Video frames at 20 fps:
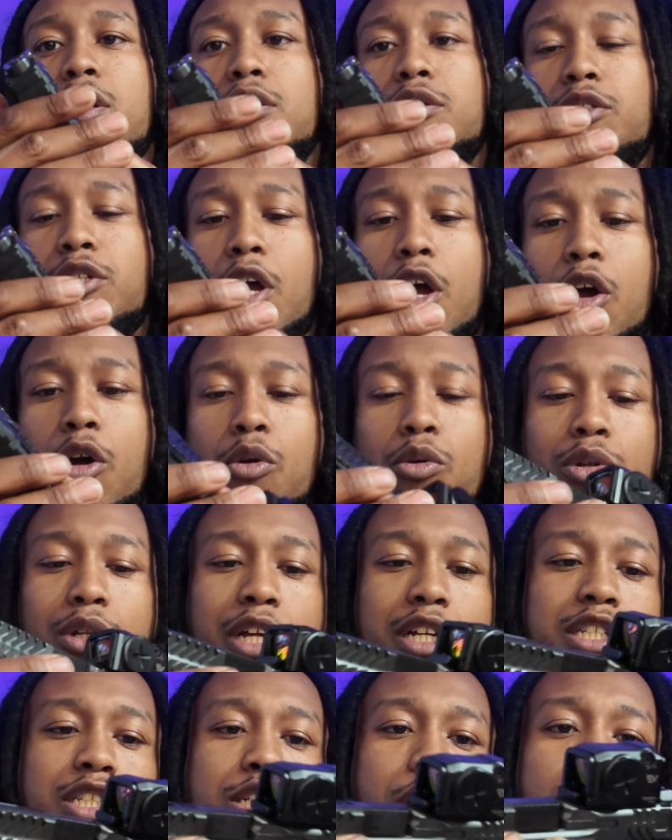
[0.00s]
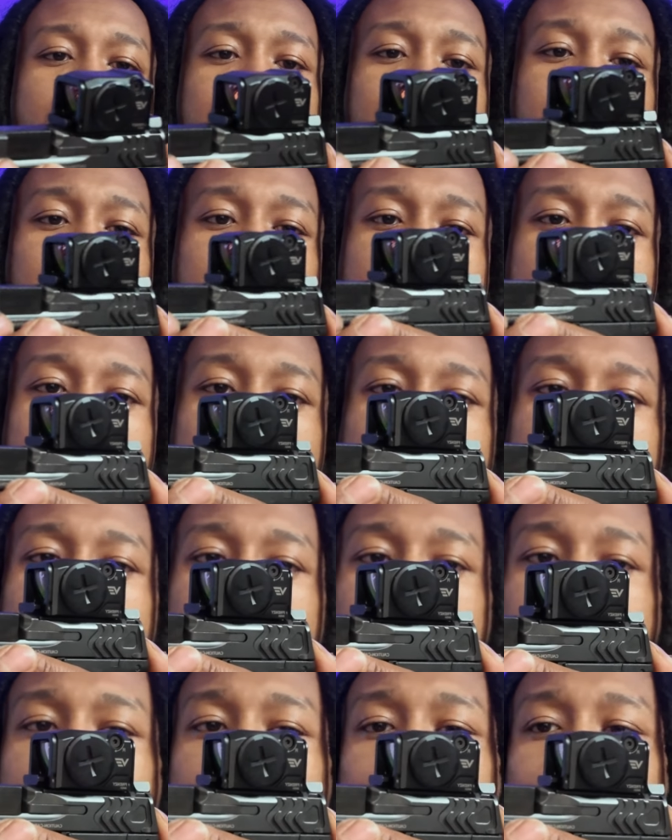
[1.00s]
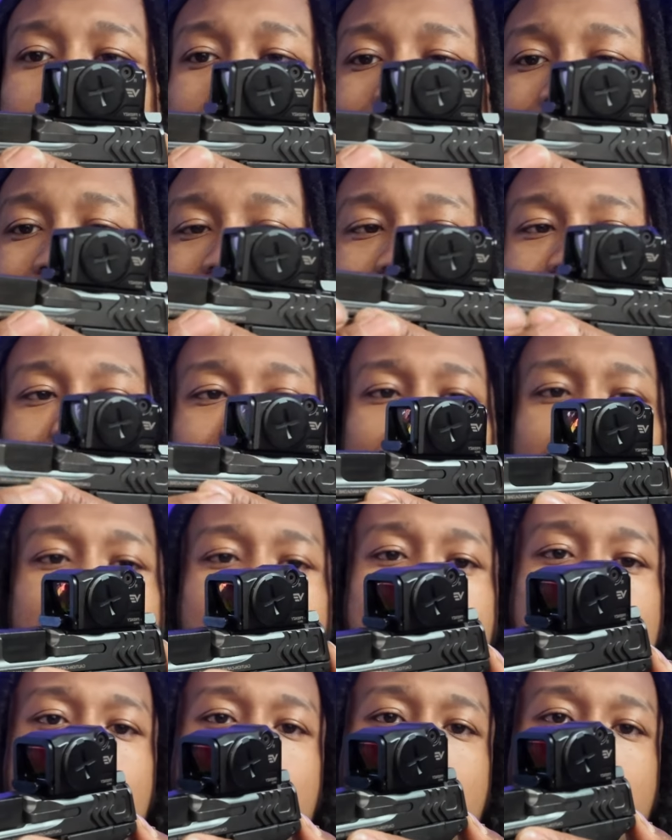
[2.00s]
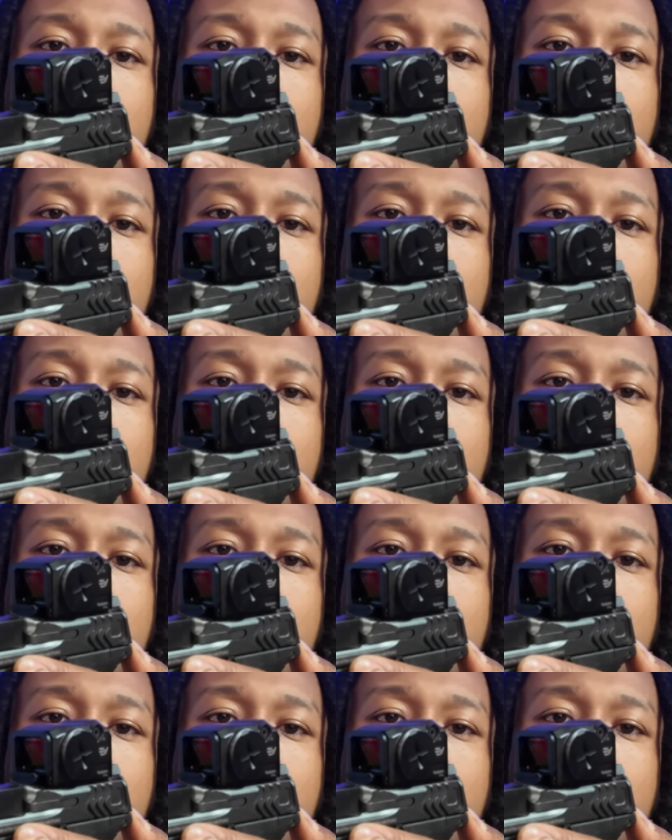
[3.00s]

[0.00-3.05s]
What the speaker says: So let's start from the butt to the top.